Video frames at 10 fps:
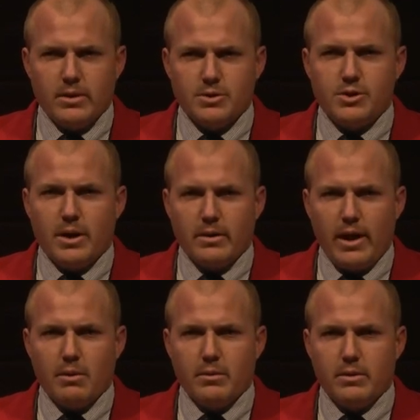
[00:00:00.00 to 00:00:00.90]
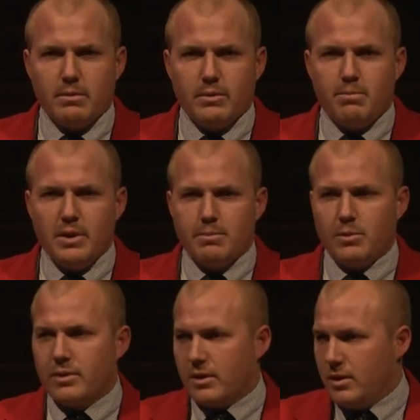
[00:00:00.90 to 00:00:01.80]
and share that with
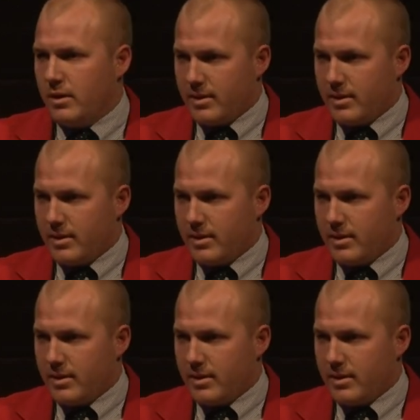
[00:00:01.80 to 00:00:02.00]
people that